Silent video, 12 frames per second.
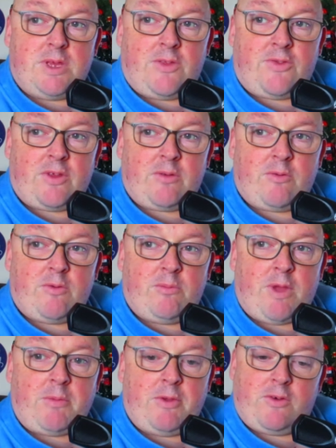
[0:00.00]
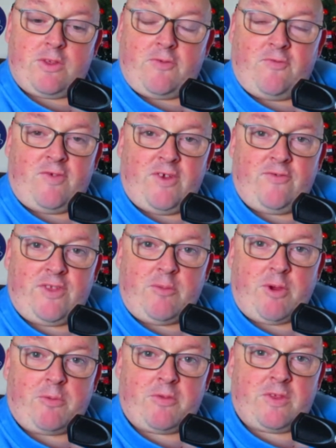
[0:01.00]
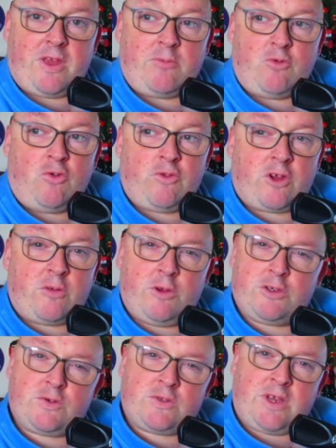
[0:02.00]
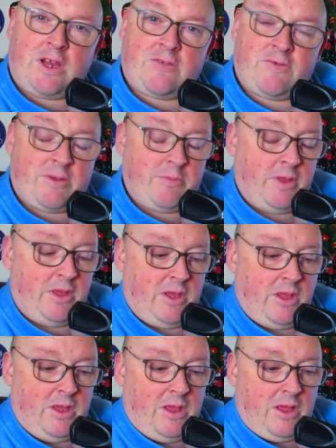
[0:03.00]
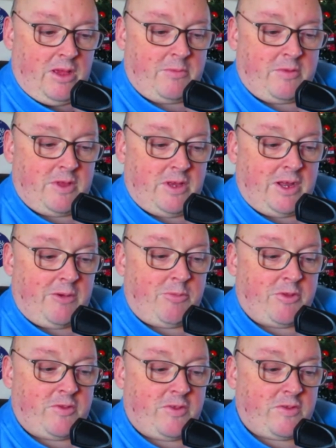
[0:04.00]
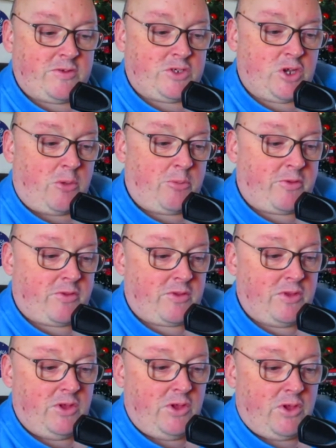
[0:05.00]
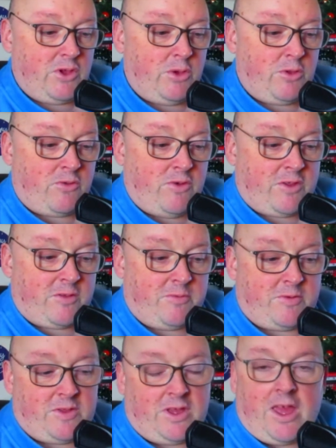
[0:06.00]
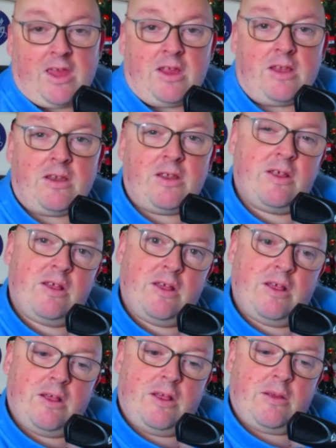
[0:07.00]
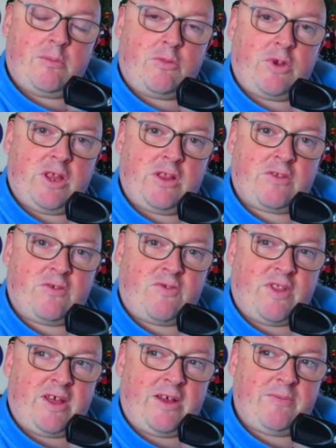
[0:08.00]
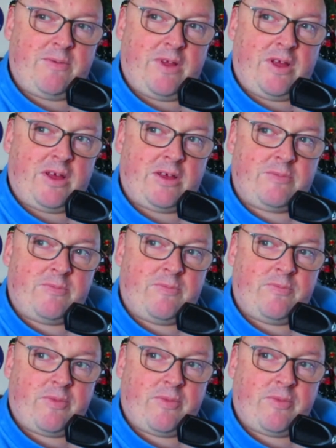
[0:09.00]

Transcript: I think maybe because I'm 50, but I'm seeing more of the commercial side of it. I'm seeing how businesses and shops use Christmas to gain money and stuff like that.